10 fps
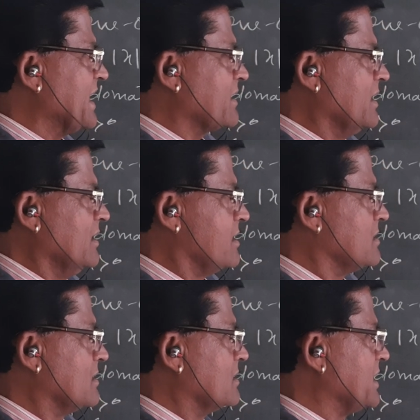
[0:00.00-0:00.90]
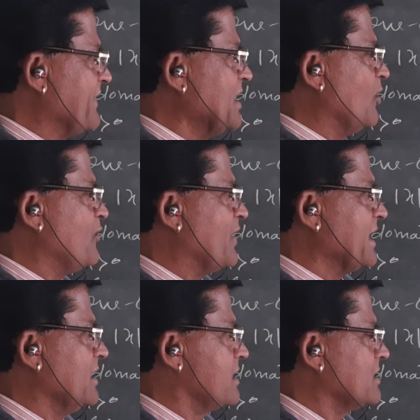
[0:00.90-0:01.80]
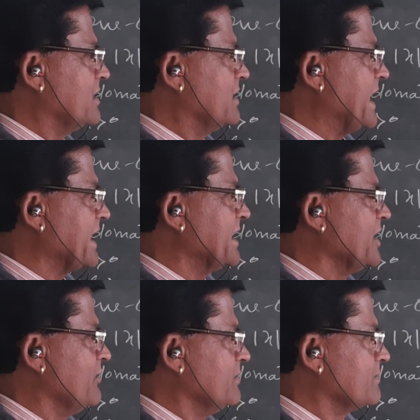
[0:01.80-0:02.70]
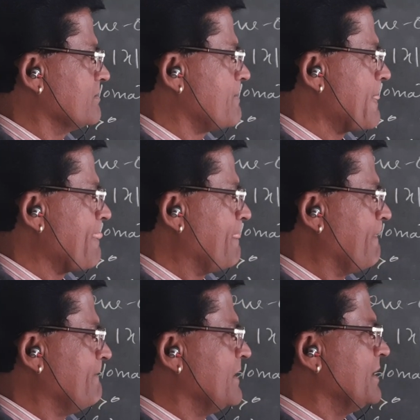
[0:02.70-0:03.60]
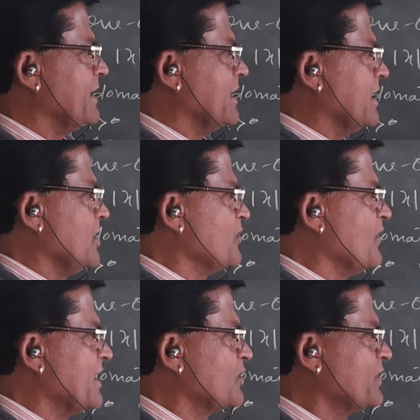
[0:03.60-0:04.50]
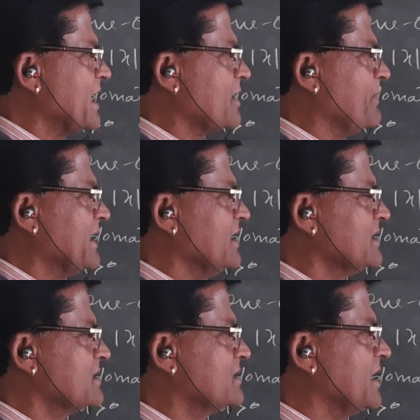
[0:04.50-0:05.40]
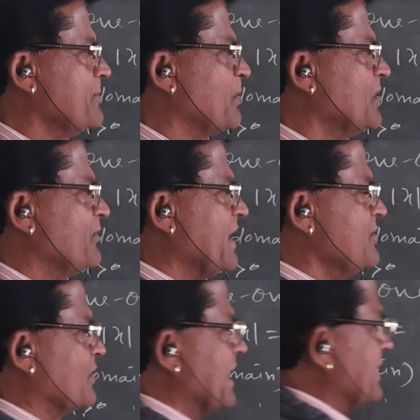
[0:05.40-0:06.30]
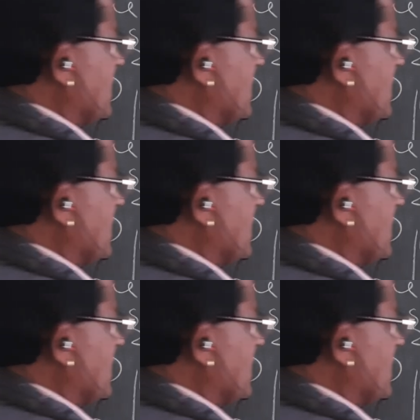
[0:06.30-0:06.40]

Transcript: taken the value of y, negative. If you want to take minus 3.5, you can